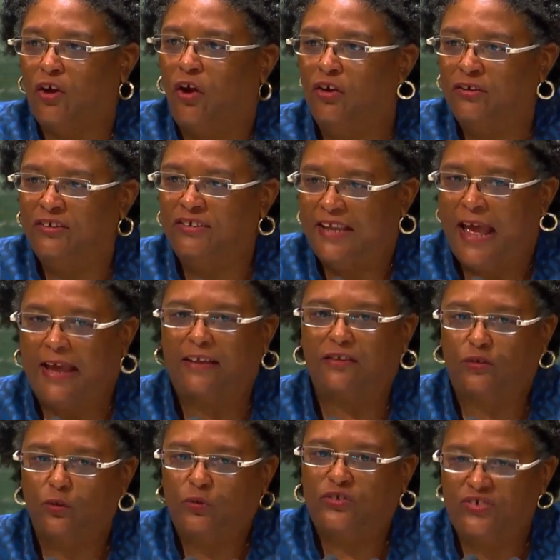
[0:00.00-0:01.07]
on deck
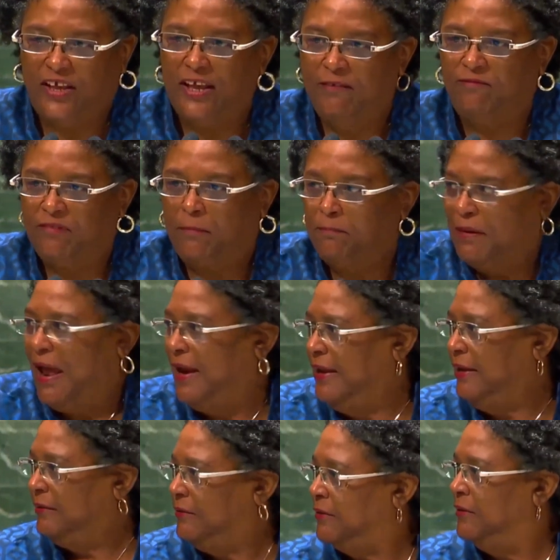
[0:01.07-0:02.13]
to save the
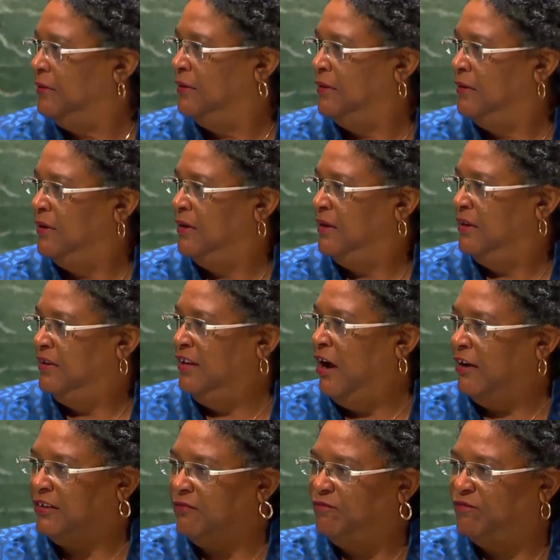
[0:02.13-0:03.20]
planet. The
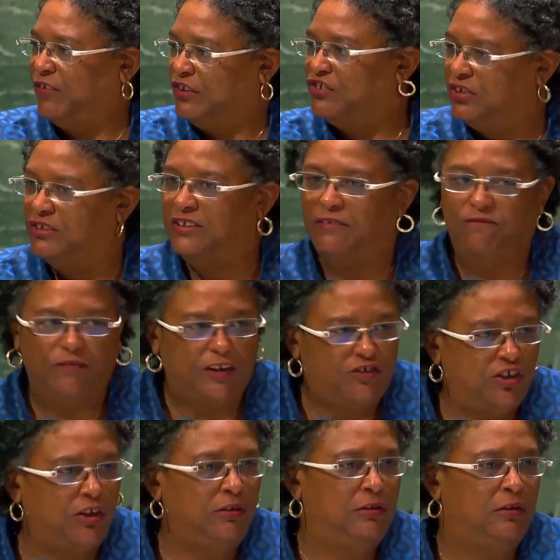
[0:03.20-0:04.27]
artificial
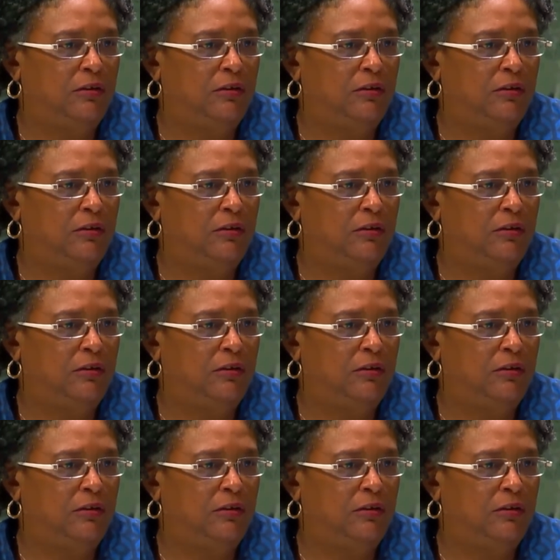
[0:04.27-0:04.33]
division